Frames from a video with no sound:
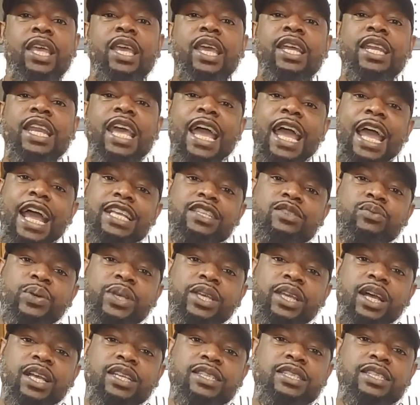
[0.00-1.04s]
And as
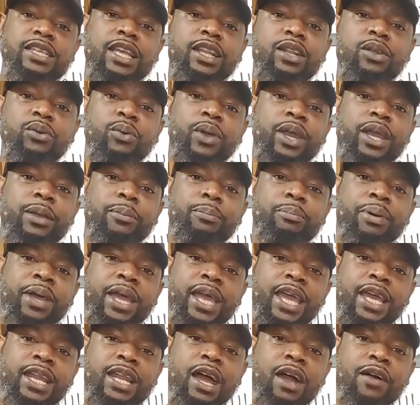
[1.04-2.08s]
we accelerate
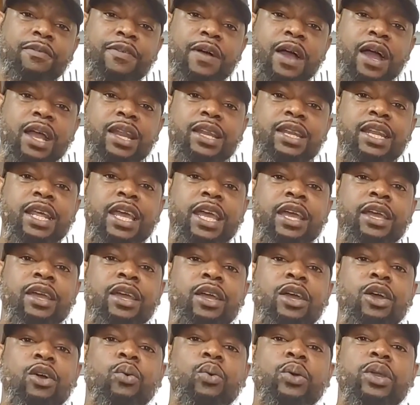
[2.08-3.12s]
paying off our debt,
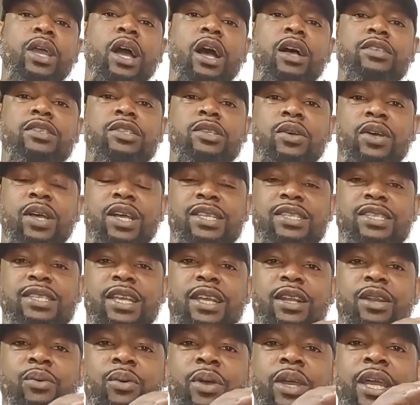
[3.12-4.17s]
we also
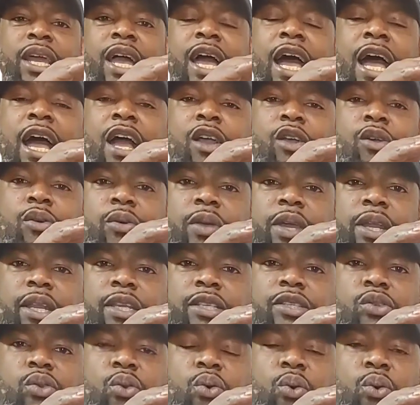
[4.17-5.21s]
accelerate our
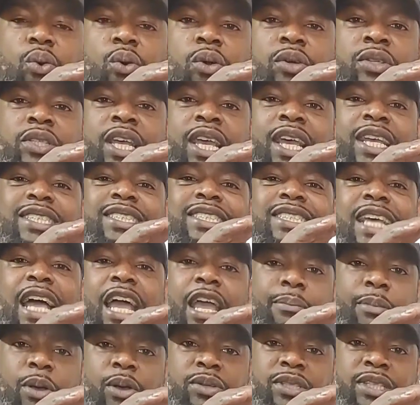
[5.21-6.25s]
credit scores
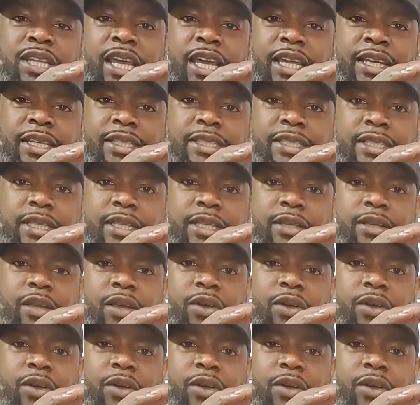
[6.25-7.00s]
simultaneously.